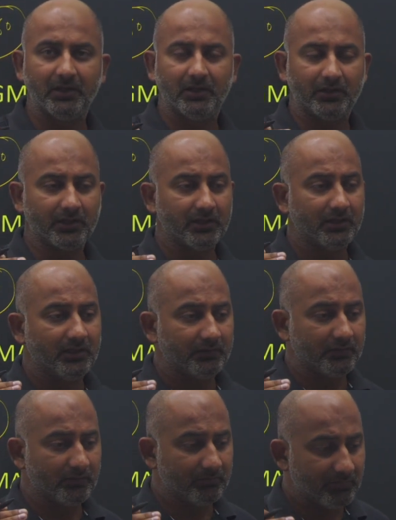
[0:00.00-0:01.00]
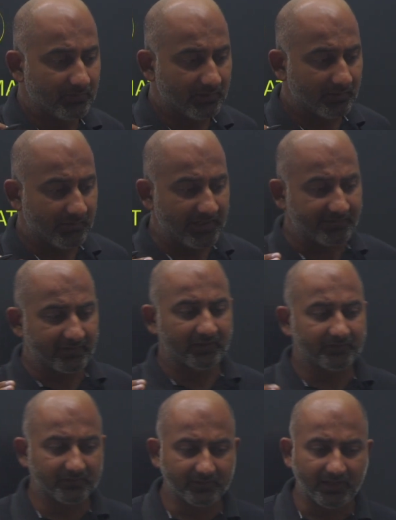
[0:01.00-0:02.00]
Okay, so anything
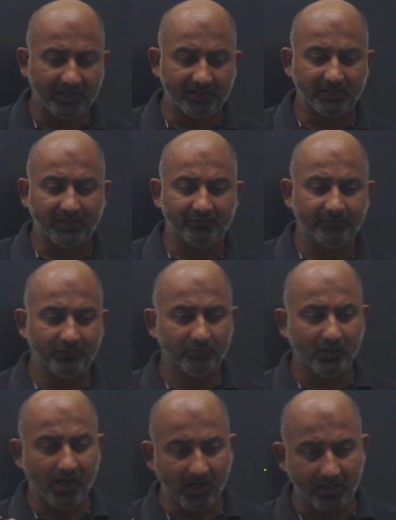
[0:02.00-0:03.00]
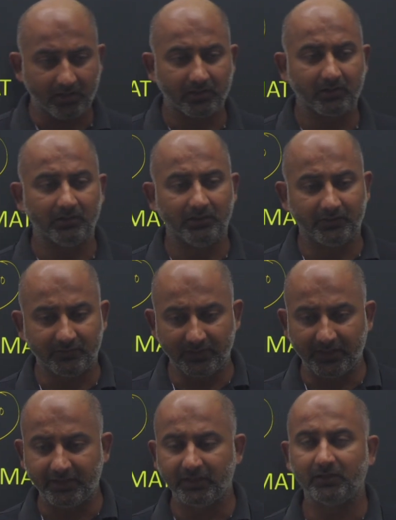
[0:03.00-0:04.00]
less than that, if you are, let's say,
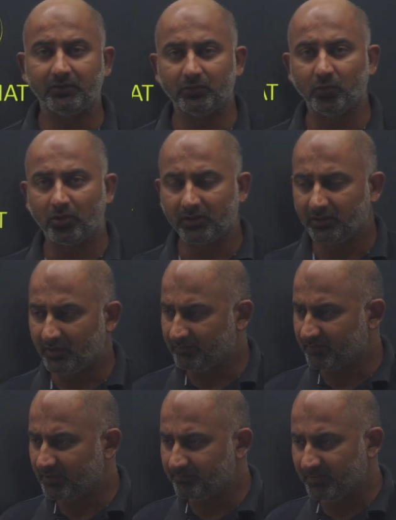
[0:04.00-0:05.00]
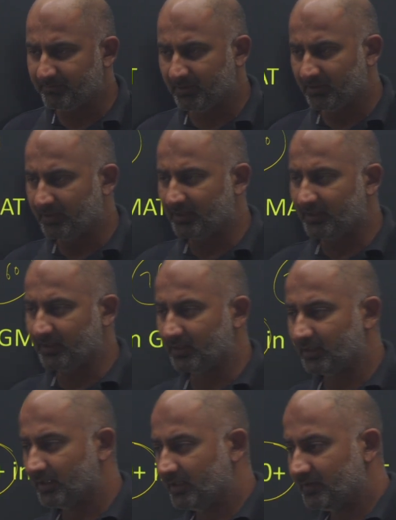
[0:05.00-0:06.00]
getting into Wharton, I've seen people
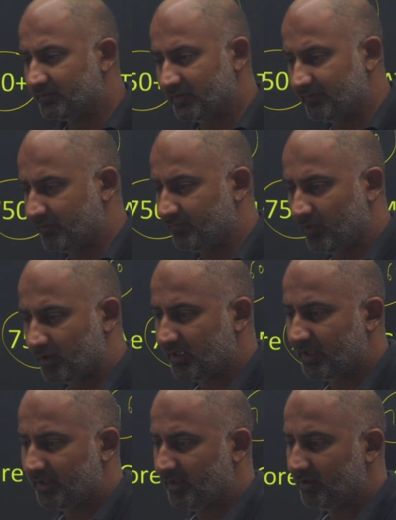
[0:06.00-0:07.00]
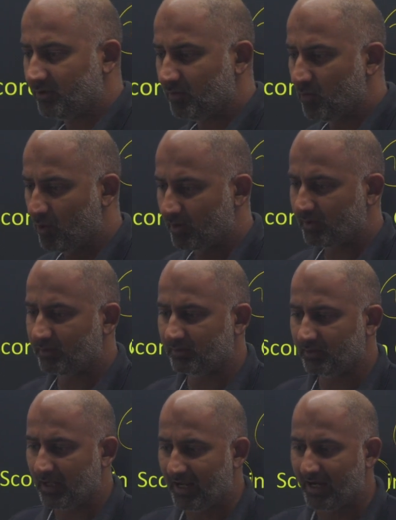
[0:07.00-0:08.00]
getting 740, getting into
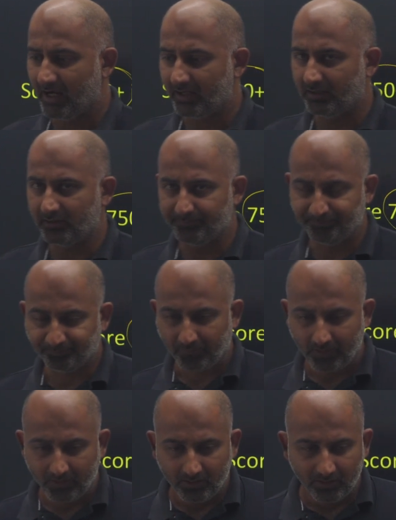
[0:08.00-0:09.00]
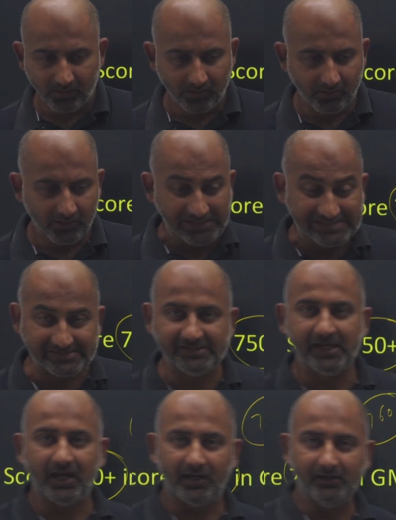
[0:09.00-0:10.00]
Wharton and
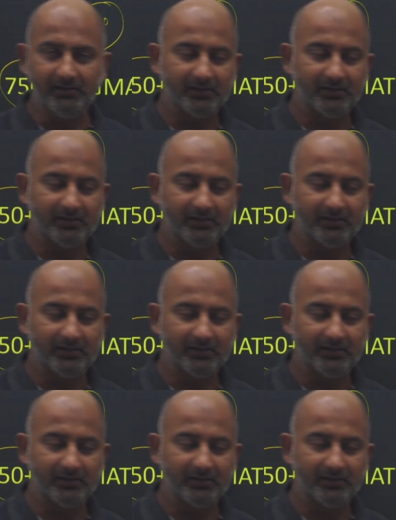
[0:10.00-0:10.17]
INSEAD.